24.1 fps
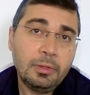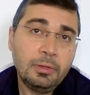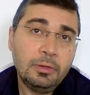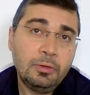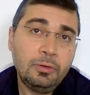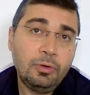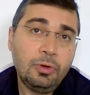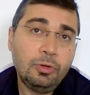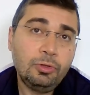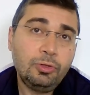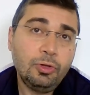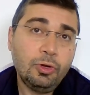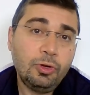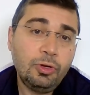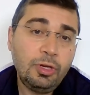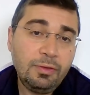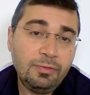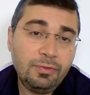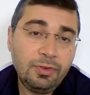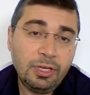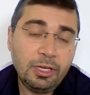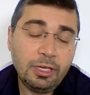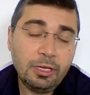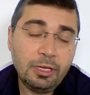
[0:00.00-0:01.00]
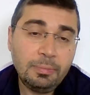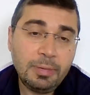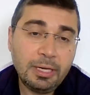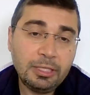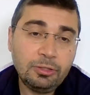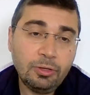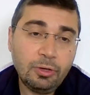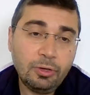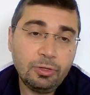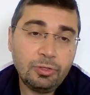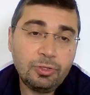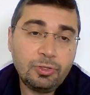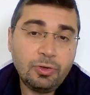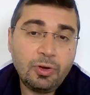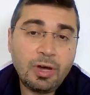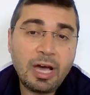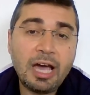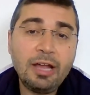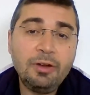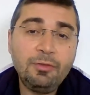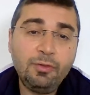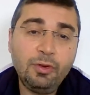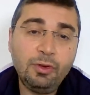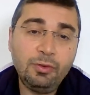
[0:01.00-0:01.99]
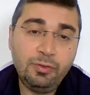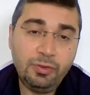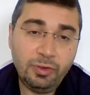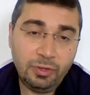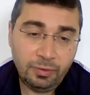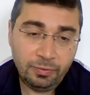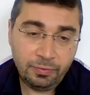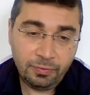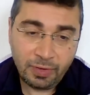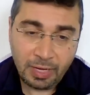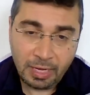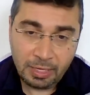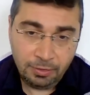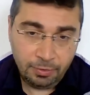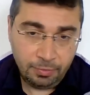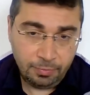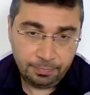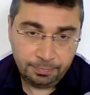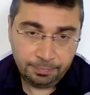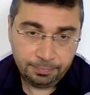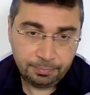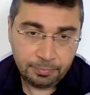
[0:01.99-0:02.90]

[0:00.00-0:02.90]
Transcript: not only fear, but also unfulfilled value.